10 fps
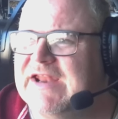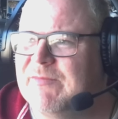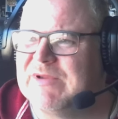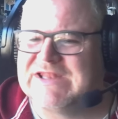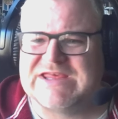
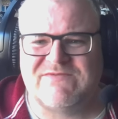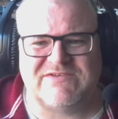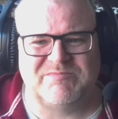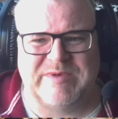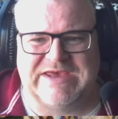And I believe
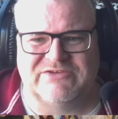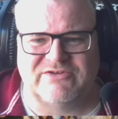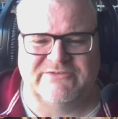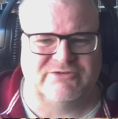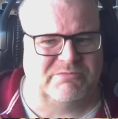it's
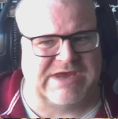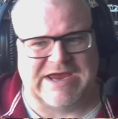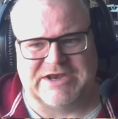based on some